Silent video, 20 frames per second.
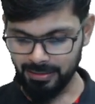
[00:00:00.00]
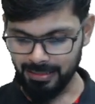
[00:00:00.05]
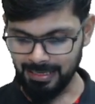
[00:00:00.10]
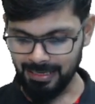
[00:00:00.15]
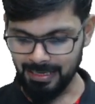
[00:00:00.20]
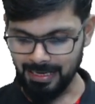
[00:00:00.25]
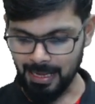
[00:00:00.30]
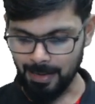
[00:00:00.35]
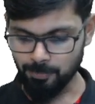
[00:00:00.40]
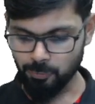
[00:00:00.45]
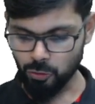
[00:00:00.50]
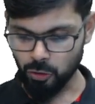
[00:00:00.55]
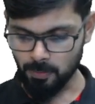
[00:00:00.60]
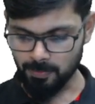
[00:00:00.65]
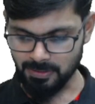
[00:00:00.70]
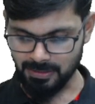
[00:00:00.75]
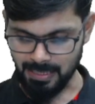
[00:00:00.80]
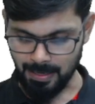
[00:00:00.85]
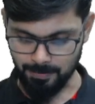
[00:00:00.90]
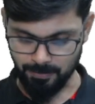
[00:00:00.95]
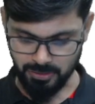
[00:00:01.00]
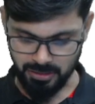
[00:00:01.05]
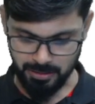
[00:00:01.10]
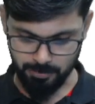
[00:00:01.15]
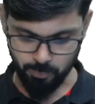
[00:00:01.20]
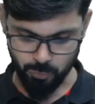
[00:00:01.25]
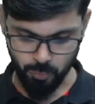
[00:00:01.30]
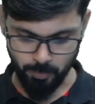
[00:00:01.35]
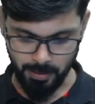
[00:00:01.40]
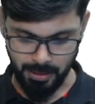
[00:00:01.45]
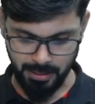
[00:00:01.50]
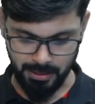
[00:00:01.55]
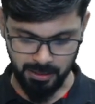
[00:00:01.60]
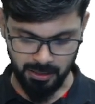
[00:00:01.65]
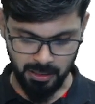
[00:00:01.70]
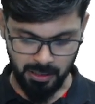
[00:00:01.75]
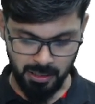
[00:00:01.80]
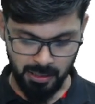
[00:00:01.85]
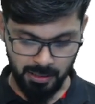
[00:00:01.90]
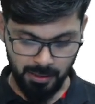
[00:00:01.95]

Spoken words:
Dell laptop, Samsung mobile.